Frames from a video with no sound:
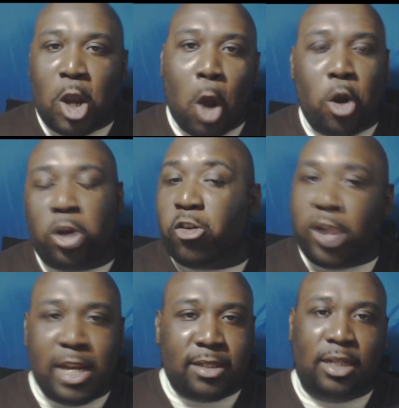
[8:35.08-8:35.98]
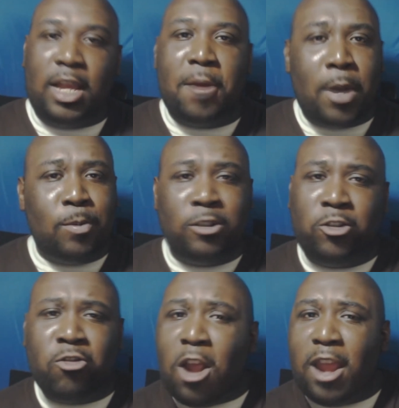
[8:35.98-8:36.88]
going crazy. Everybody was
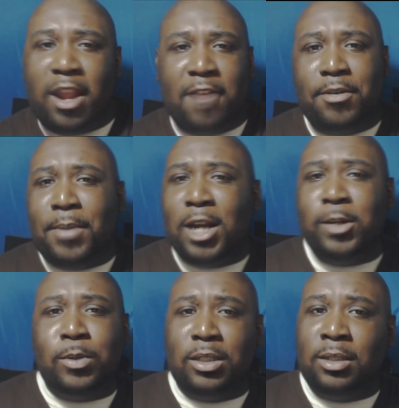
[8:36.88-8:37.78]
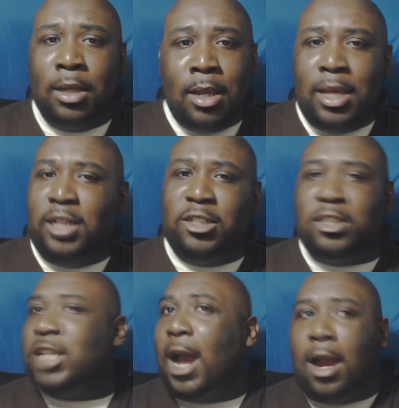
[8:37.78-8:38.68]
crying. Everybody was in
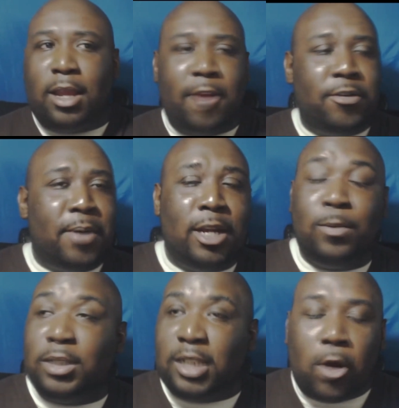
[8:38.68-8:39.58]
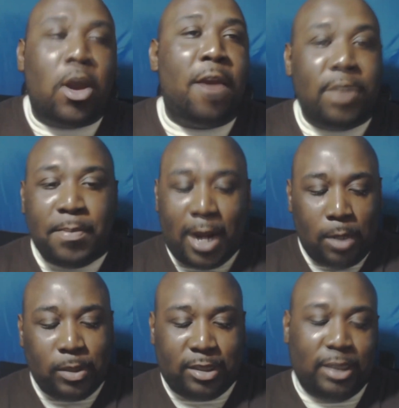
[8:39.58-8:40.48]
shock. Everybody
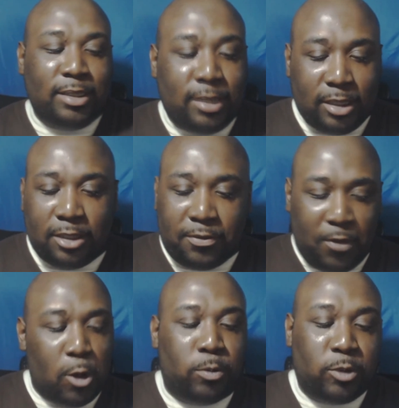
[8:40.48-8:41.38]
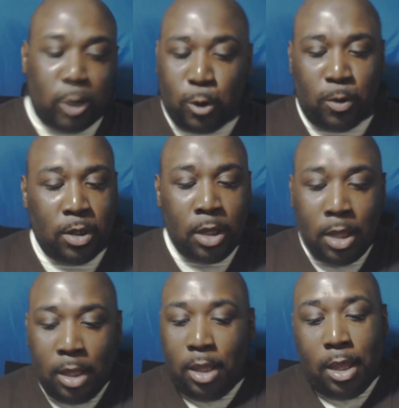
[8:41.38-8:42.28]
was into this film. So
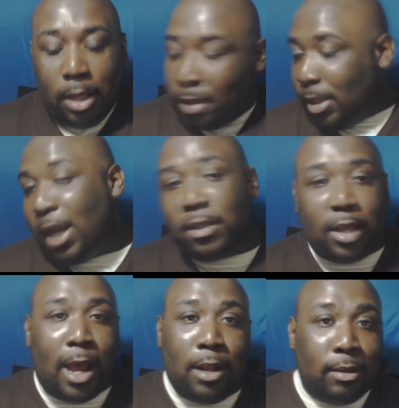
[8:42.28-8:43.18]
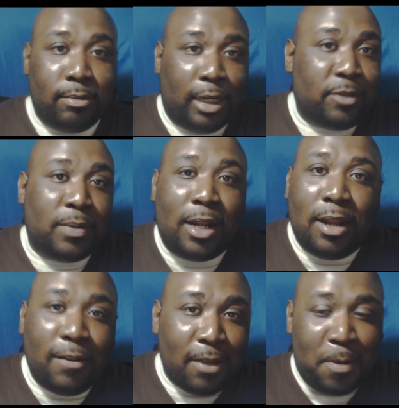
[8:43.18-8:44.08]
that's what I
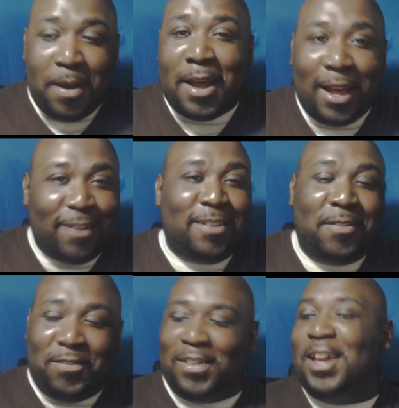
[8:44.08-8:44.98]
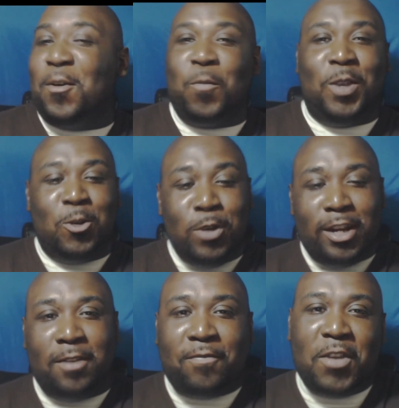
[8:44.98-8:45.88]
loved about the film. When you
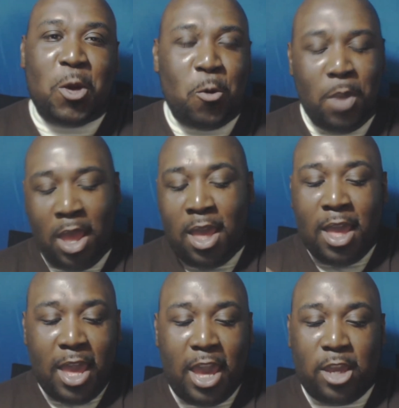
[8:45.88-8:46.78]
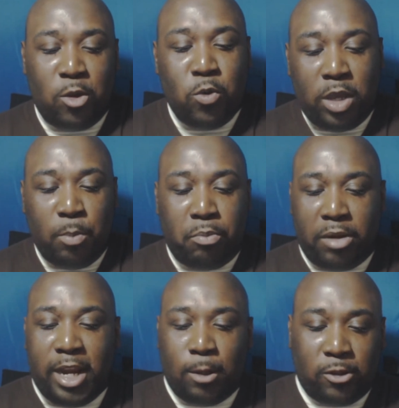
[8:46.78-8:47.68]
get a film and you can
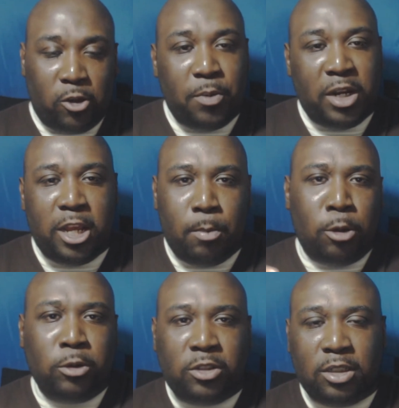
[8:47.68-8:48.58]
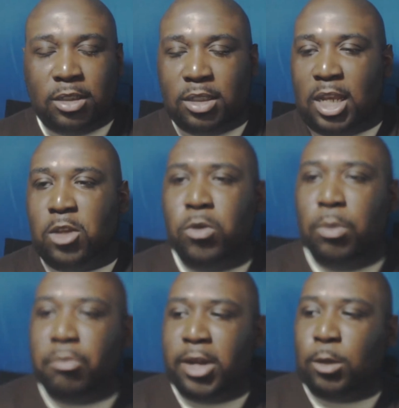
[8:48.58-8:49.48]
bring out so many emotions, and you
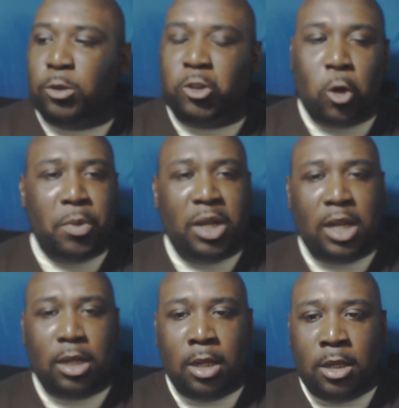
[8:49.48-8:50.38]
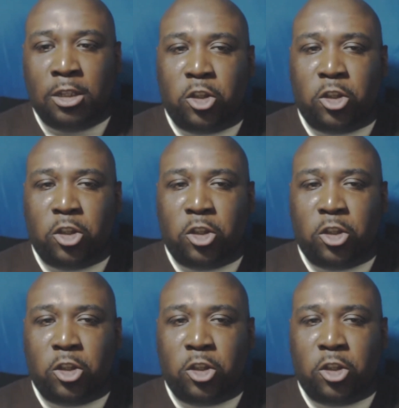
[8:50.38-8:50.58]
can bring out so many